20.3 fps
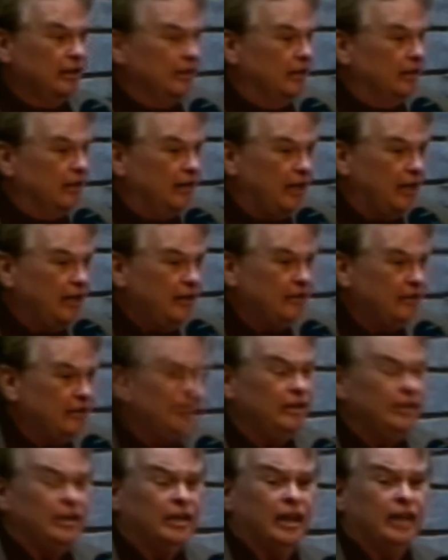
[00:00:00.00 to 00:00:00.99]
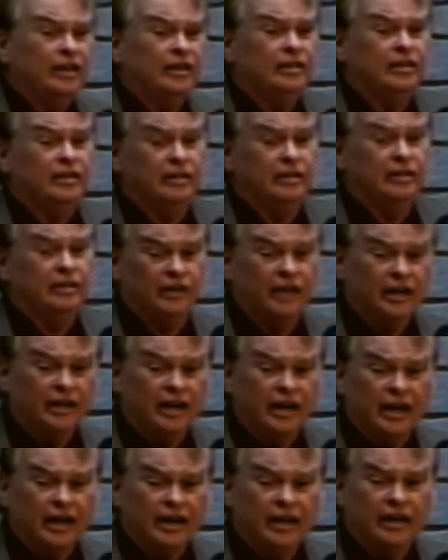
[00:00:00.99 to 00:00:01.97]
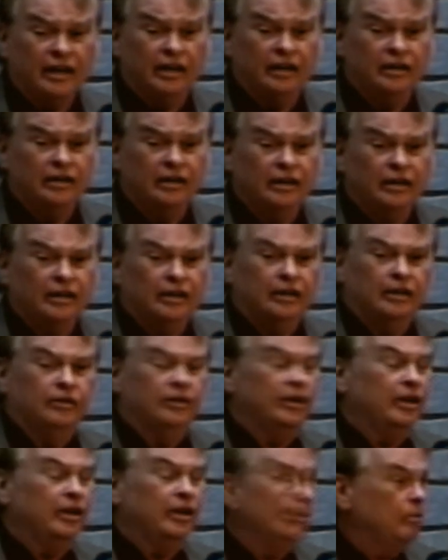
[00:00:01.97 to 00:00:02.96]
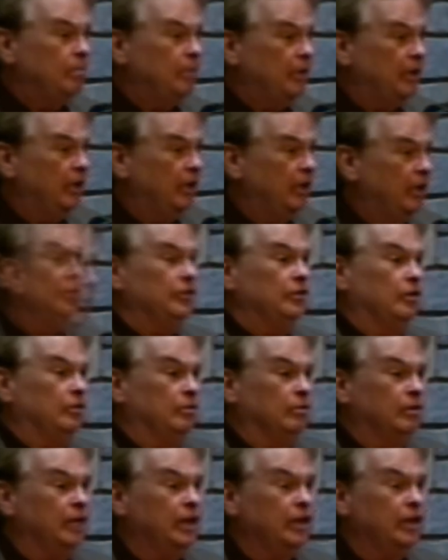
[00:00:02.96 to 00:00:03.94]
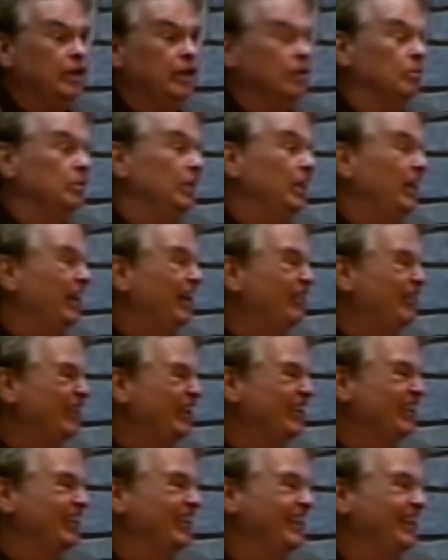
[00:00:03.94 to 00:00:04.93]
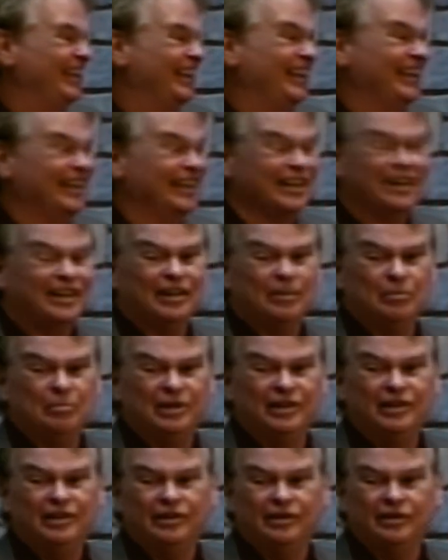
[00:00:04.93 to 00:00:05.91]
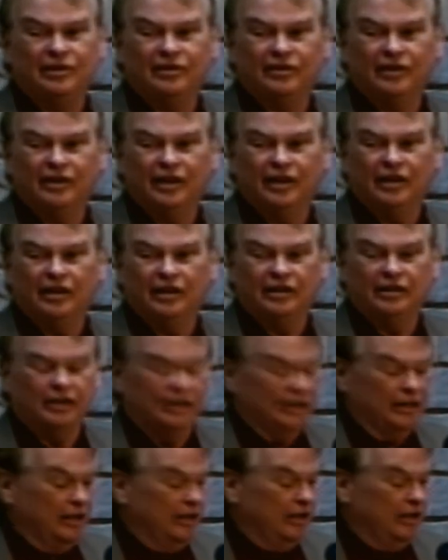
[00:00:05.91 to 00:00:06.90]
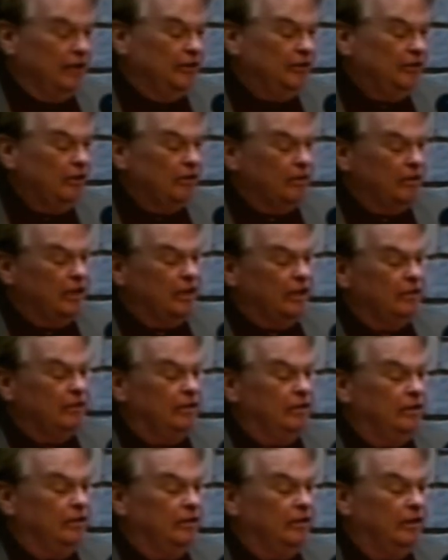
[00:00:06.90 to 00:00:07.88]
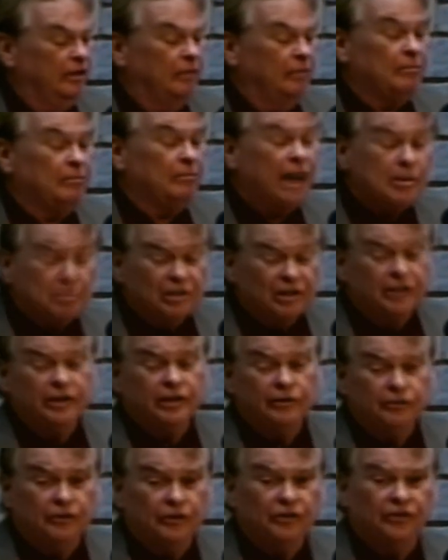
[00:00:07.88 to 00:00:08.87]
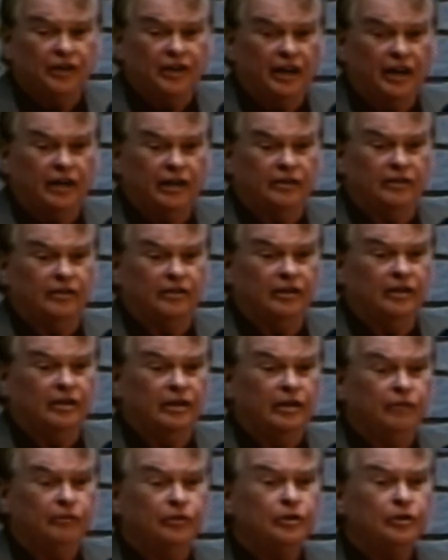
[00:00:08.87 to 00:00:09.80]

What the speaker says: 1890s and on to help us create what we have here today and be here today. So my belief is that if you're